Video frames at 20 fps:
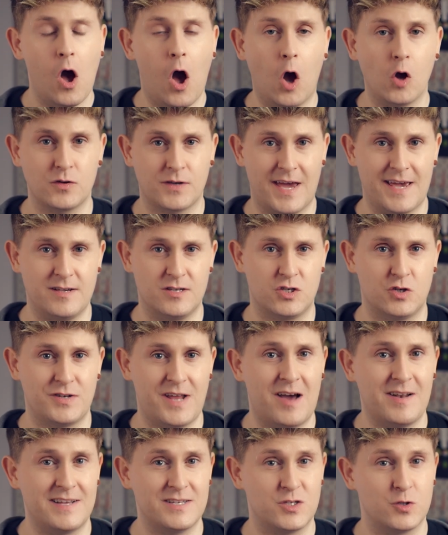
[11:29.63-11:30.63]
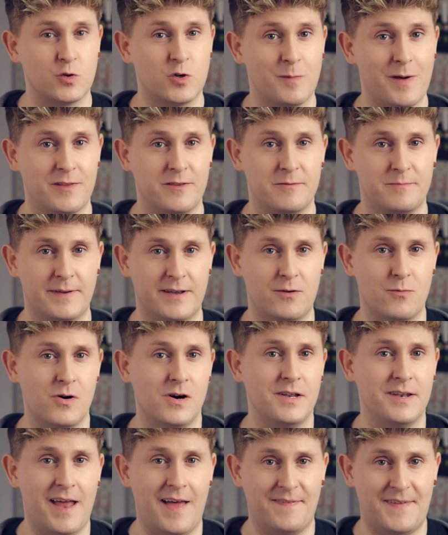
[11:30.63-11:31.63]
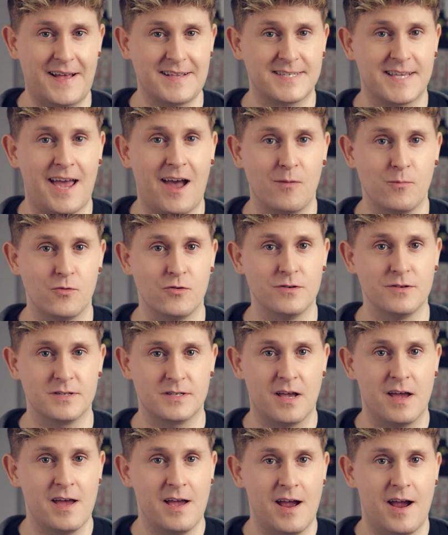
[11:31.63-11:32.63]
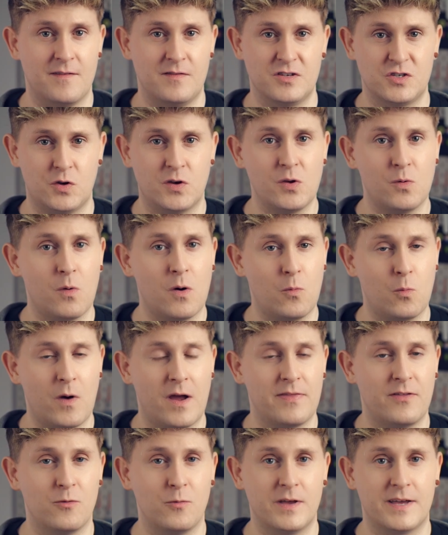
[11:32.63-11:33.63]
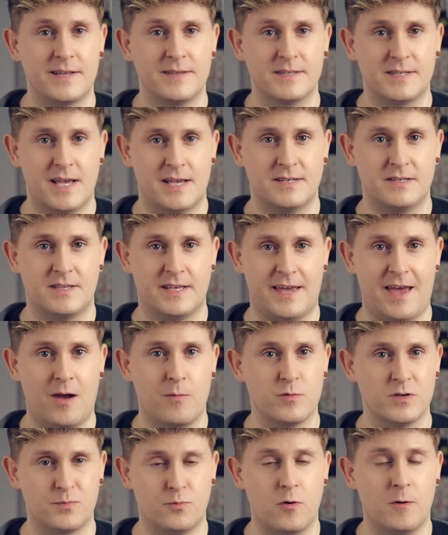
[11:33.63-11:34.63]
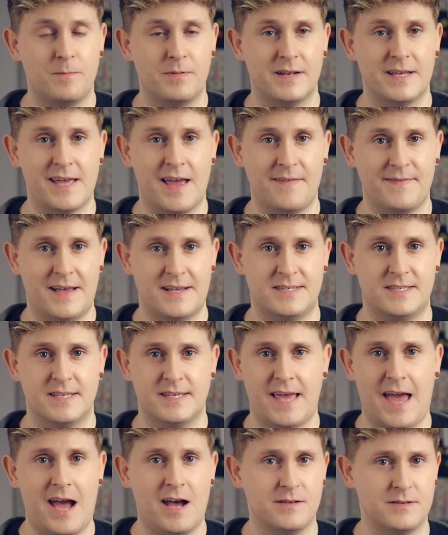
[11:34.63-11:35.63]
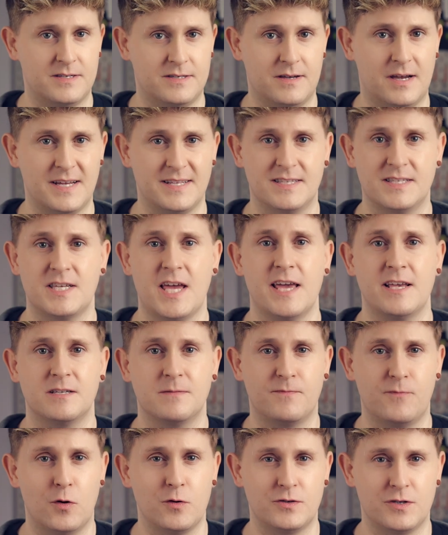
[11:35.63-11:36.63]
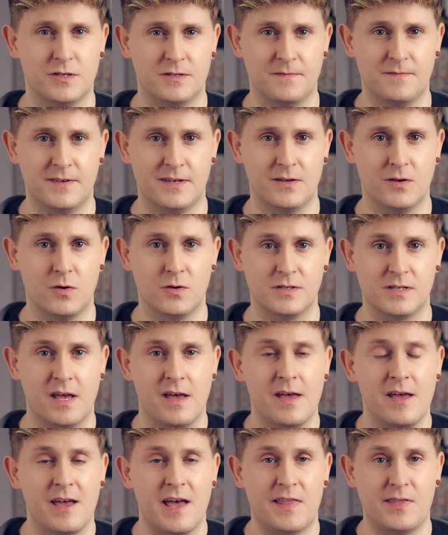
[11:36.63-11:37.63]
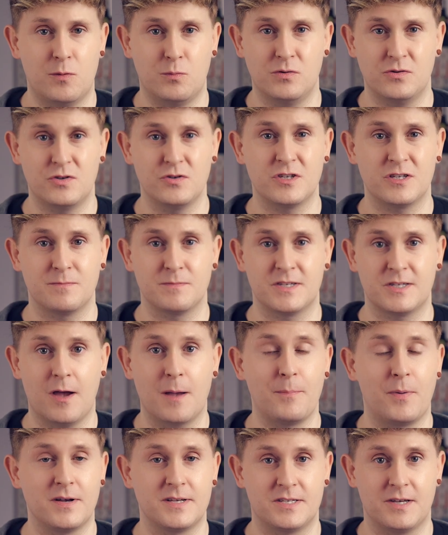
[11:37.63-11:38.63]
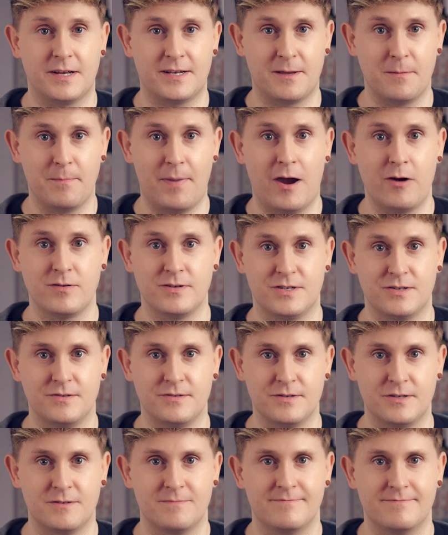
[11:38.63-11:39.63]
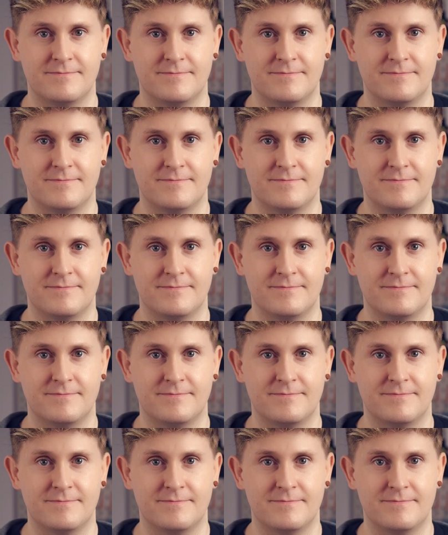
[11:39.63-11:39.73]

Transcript: Okay, so now let's talk about the big one, and that's cameras. And there's only one way that we can test the cameras properly, and that's to get outside, take some photos and videos, and then we'll do some side-by-side comparisons.